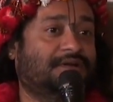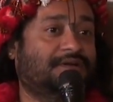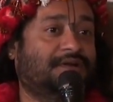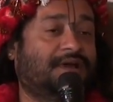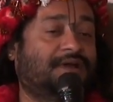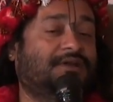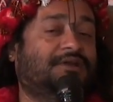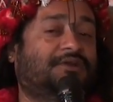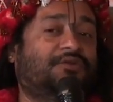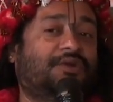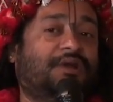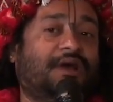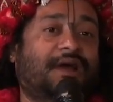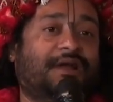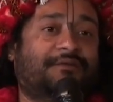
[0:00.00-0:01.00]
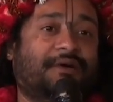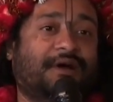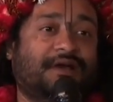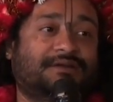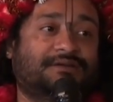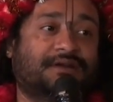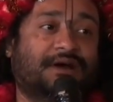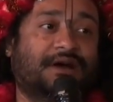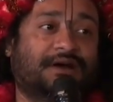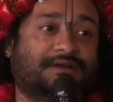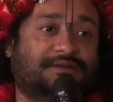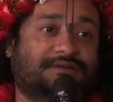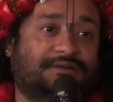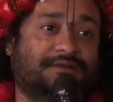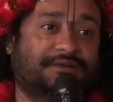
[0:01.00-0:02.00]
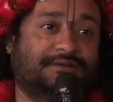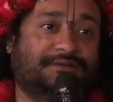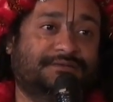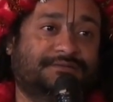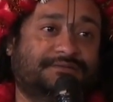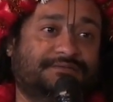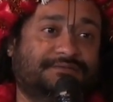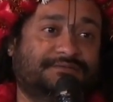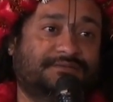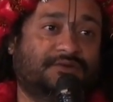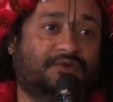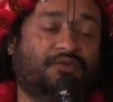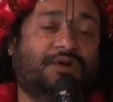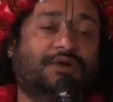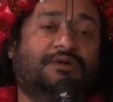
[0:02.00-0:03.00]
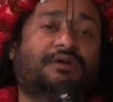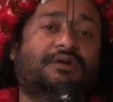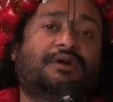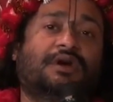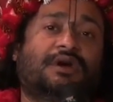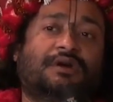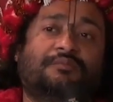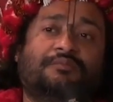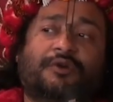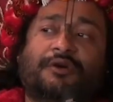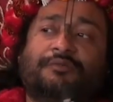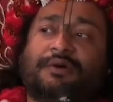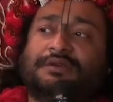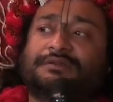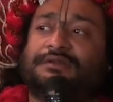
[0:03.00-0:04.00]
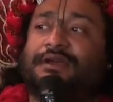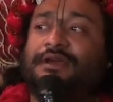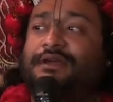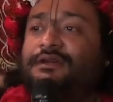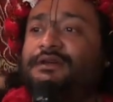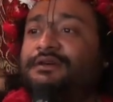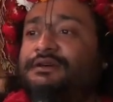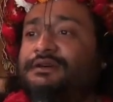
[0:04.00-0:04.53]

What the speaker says: Then he will advise us what Brahma said